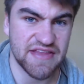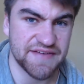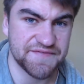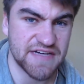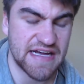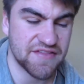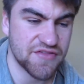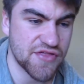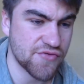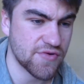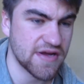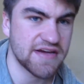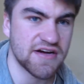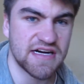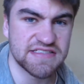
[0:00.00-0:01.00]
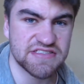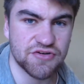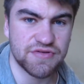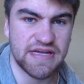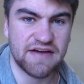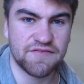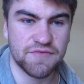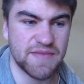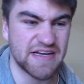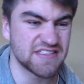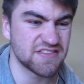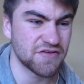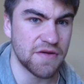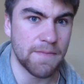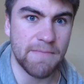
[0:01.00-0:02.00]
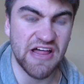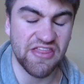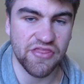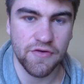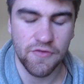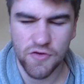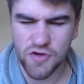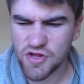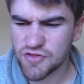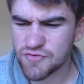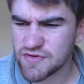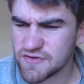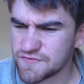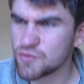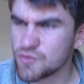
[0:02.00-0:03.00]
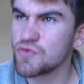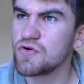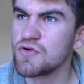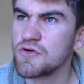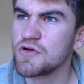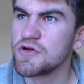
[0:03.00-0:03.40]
They've had three guys go down for basically a month. Three or four.